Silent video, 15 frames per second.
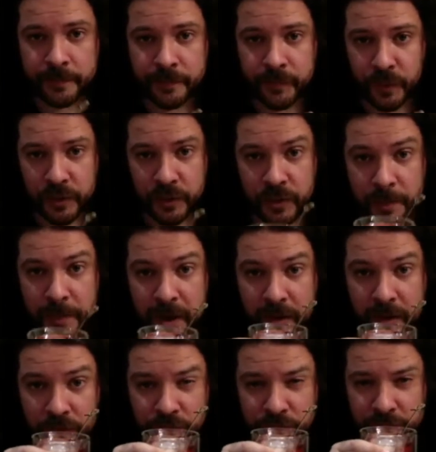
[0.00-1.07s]
when you're
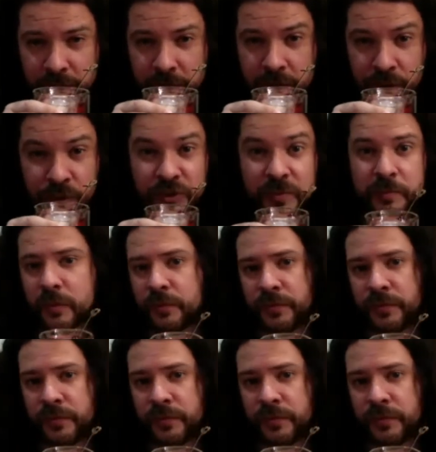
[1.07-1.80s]
about to drink it, you you